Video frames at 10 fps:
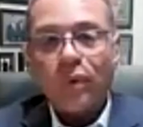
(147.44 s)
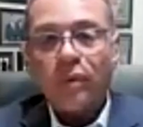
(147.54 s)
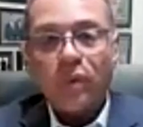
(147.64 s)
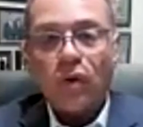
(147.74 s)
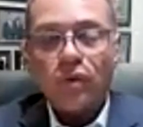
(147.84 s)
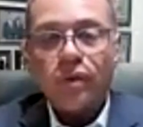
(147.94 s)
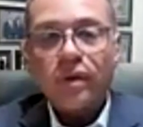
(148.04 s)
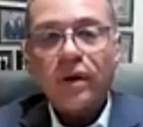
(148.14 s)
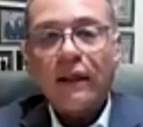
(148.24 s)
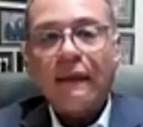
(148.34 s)
both,
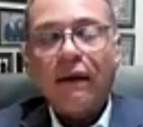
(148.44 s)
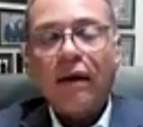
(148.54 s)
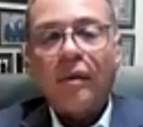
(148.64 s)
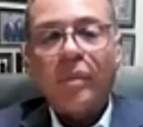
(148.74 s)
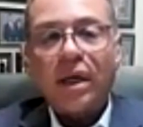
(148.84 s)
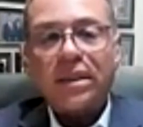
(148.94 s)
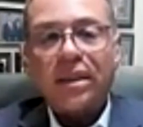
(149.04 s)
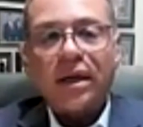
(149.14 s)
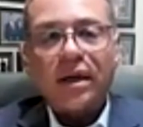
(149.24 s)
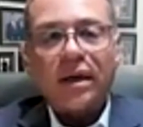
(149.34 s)
but
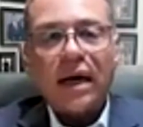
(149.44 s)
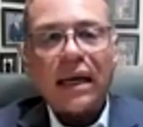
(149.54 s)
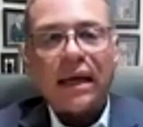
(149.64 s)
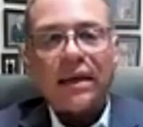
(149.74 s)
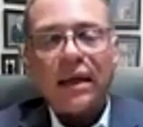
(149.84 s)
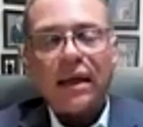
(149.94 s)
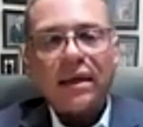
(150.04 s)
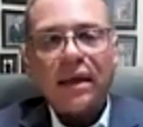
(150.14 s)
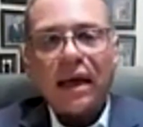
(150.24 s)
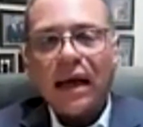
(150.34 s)

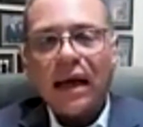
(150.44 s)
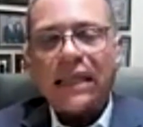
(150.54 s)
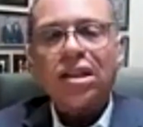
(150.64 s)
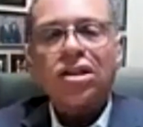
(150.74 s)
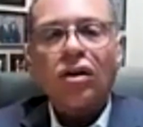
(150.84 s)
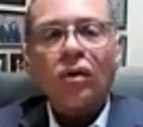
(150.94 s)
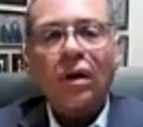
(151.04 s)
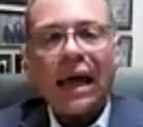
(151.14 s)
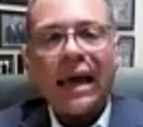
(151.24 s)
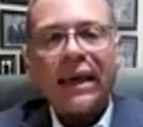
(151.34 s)
I just don't
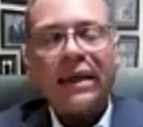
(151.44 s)
like